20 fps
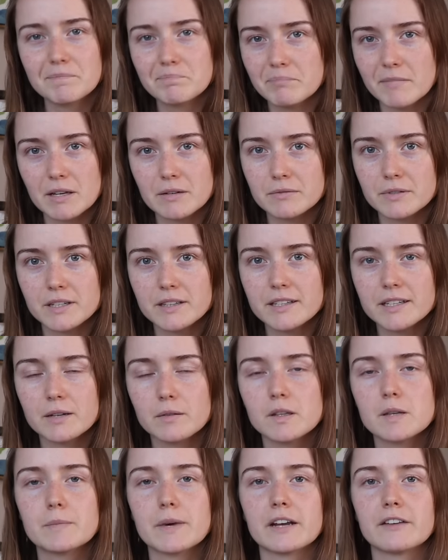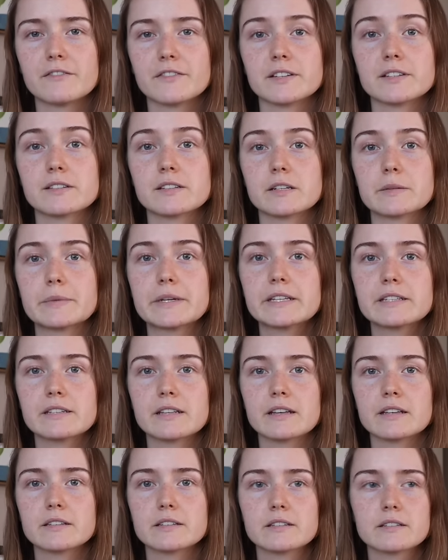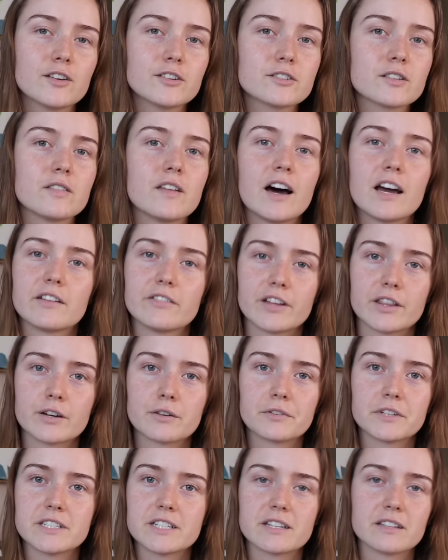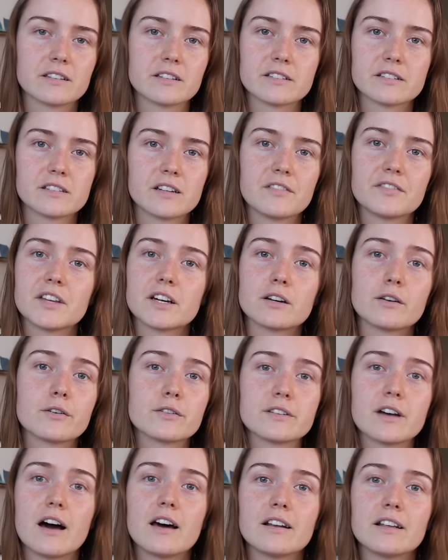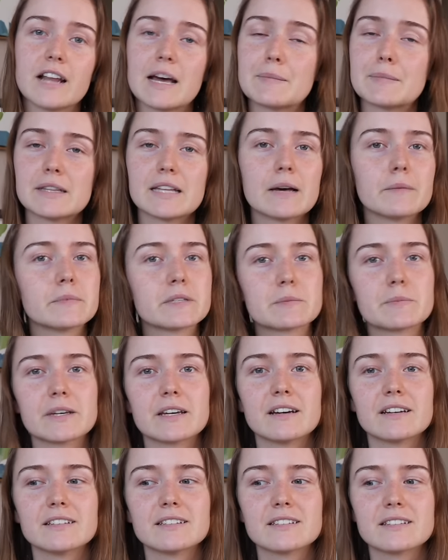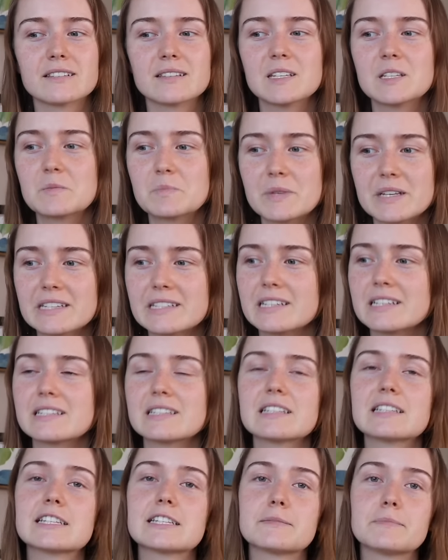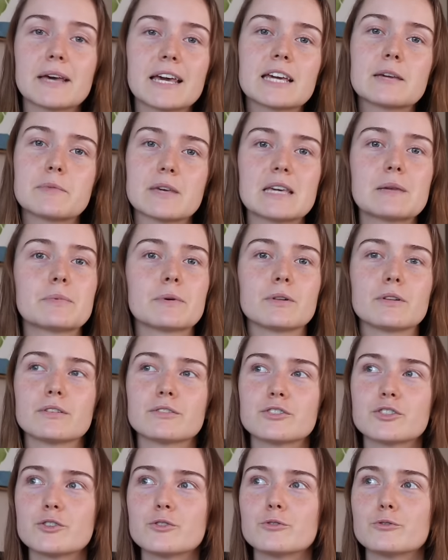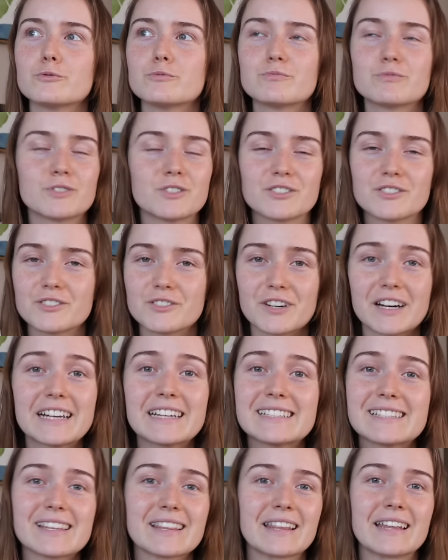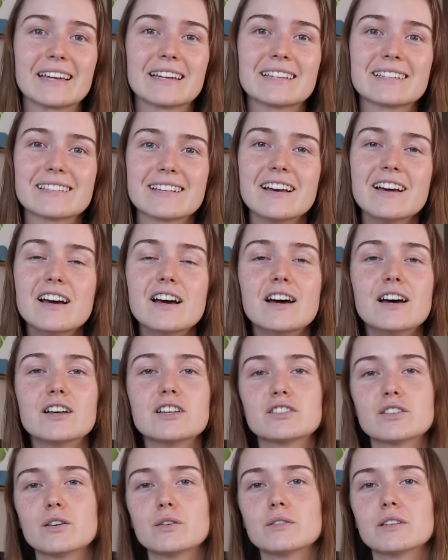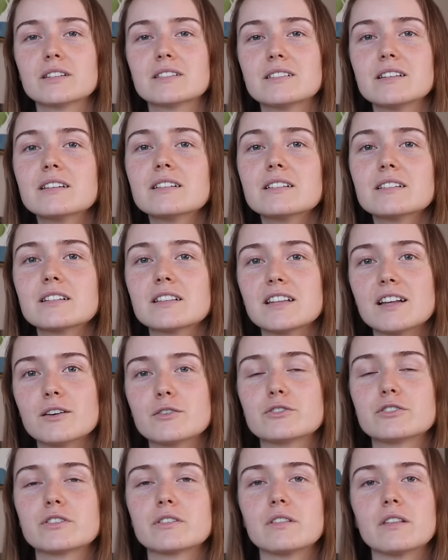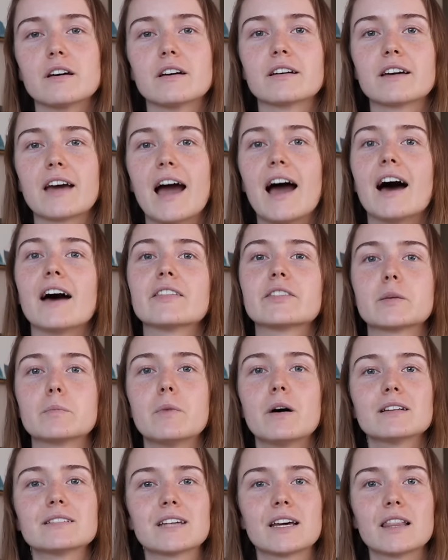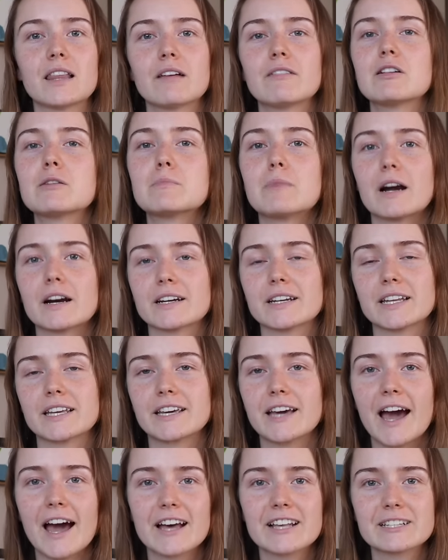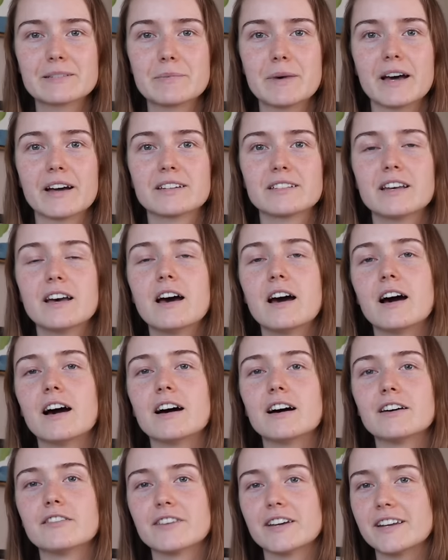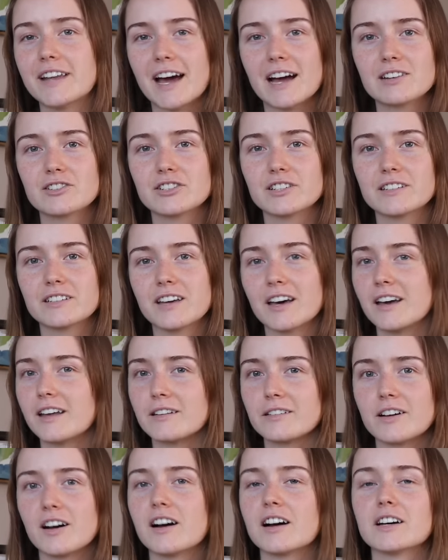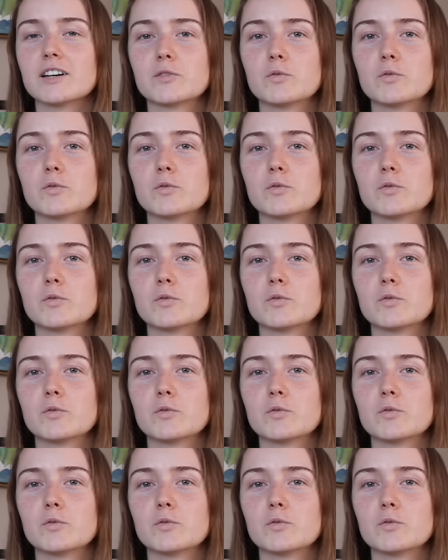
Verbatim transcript: it really only benefits their business. There's a lot of other ridiculous stuff that goes on in MLMs because these businesses make people do crazy things. So let's take a closer look at the multi-level marketing aspect of Enagic and Kangen